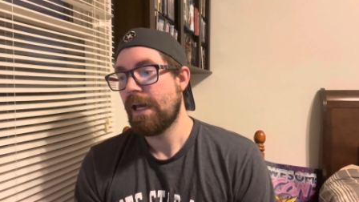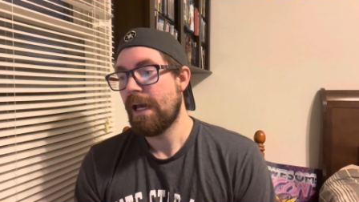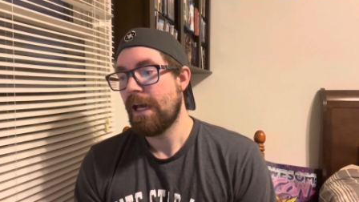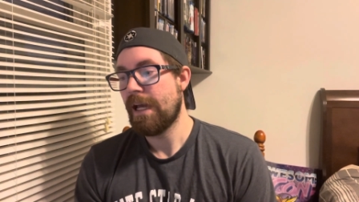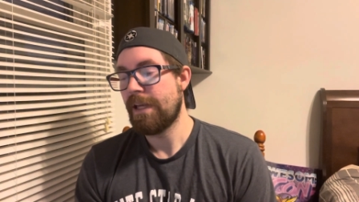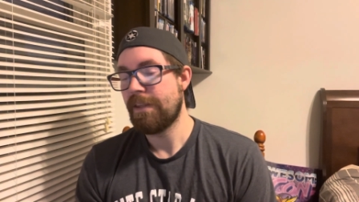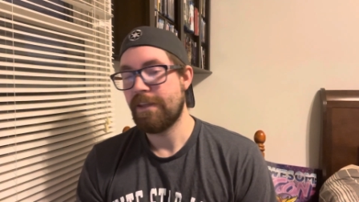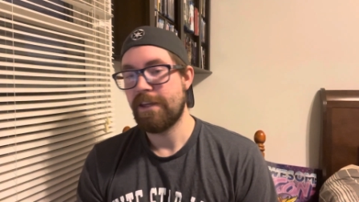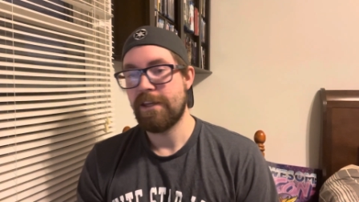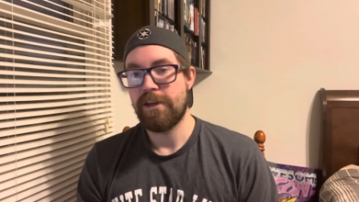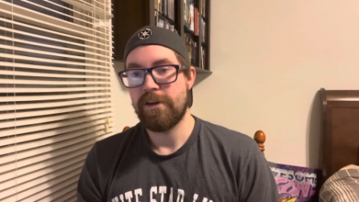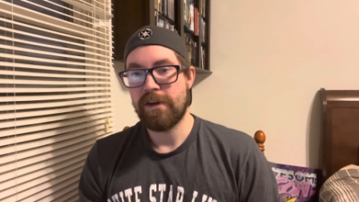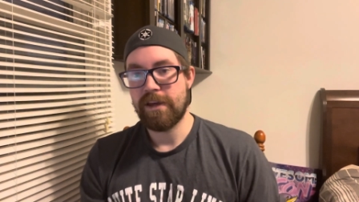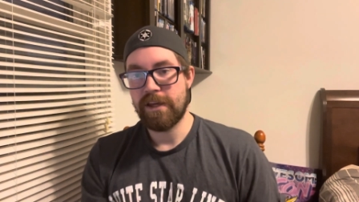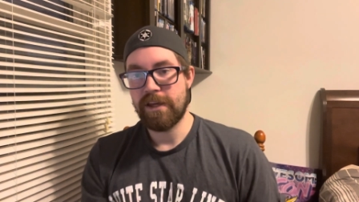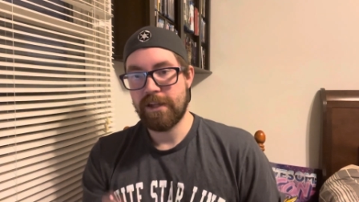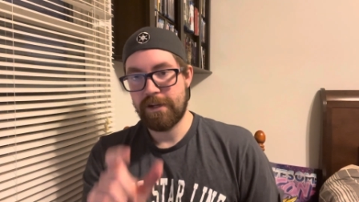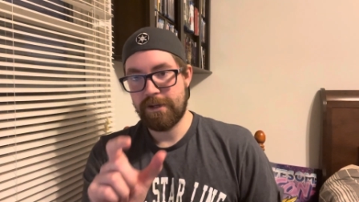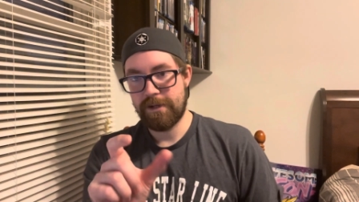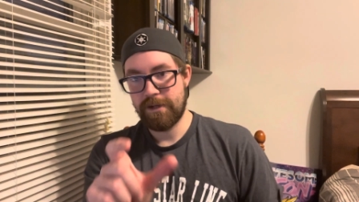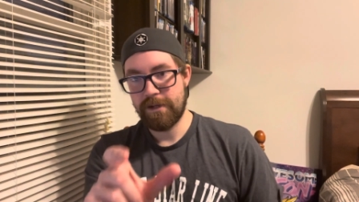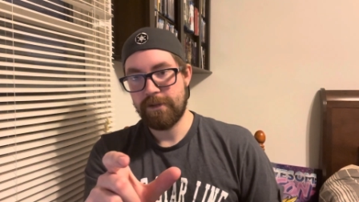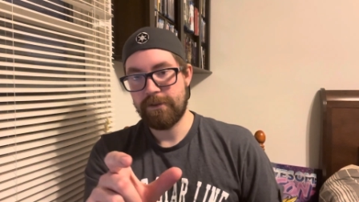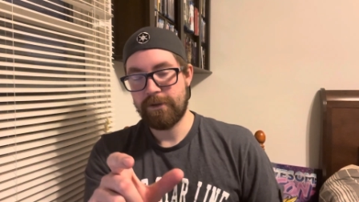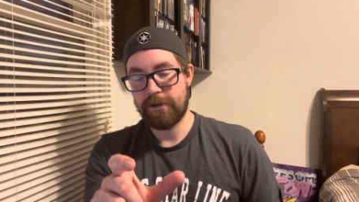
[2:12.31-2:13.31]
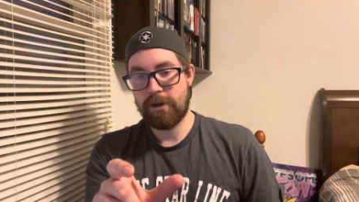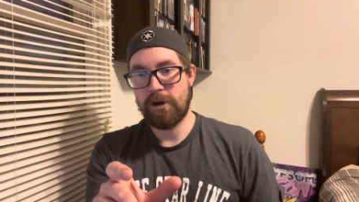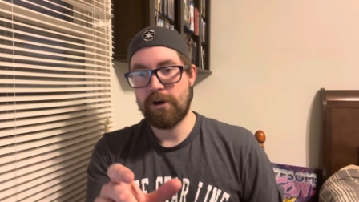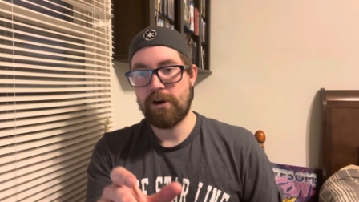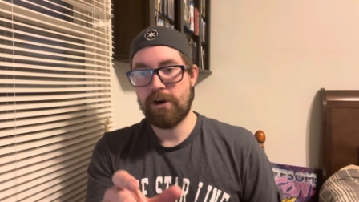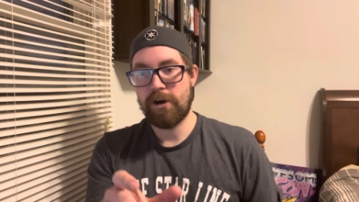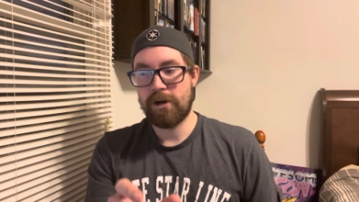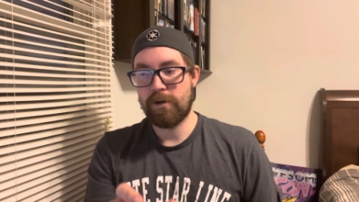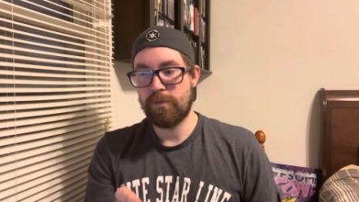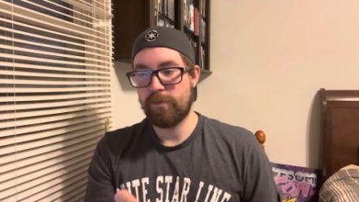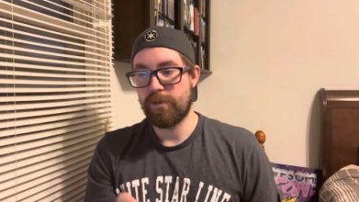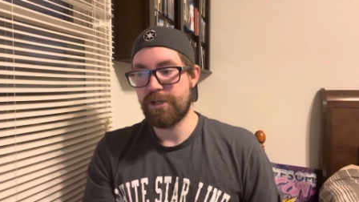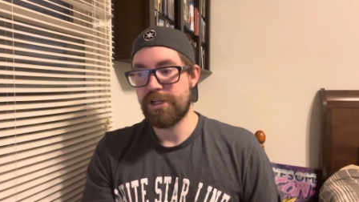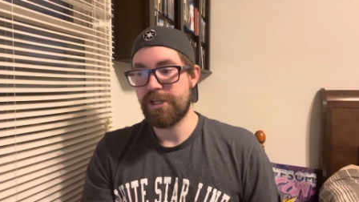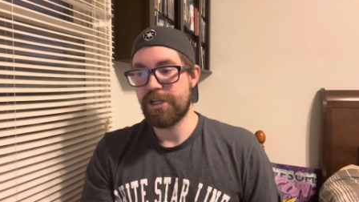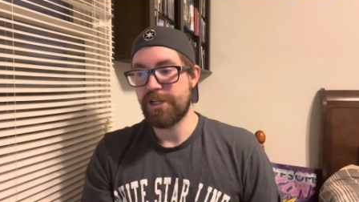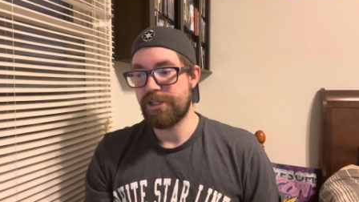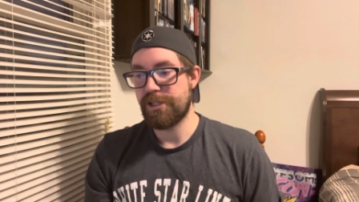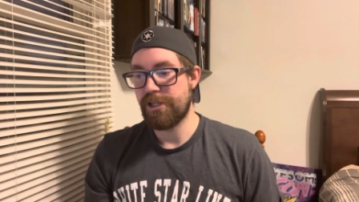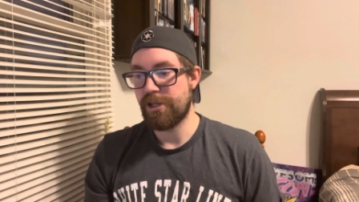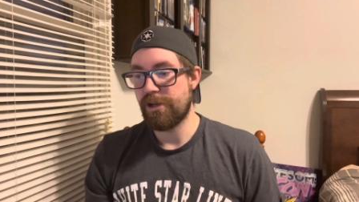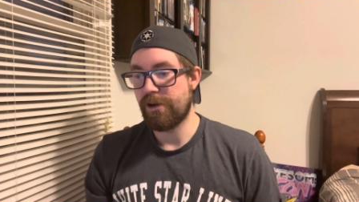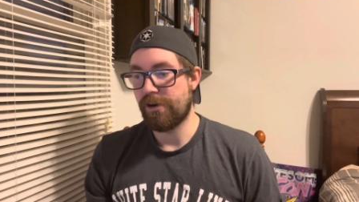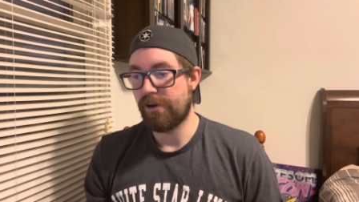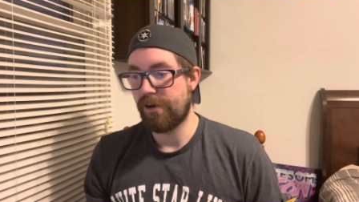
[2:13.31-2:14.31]
and then you get another card which
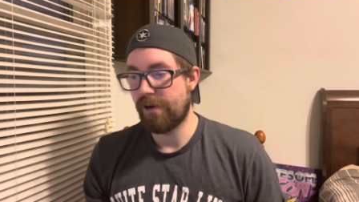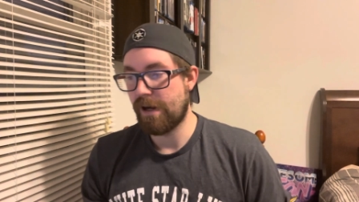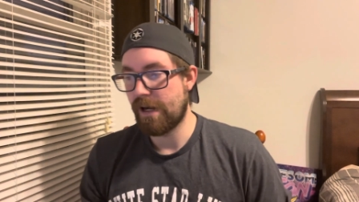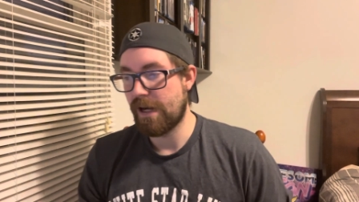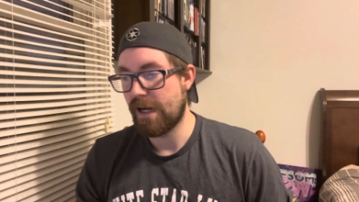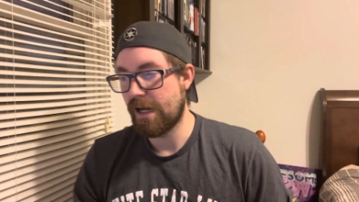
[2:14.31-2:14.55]
is your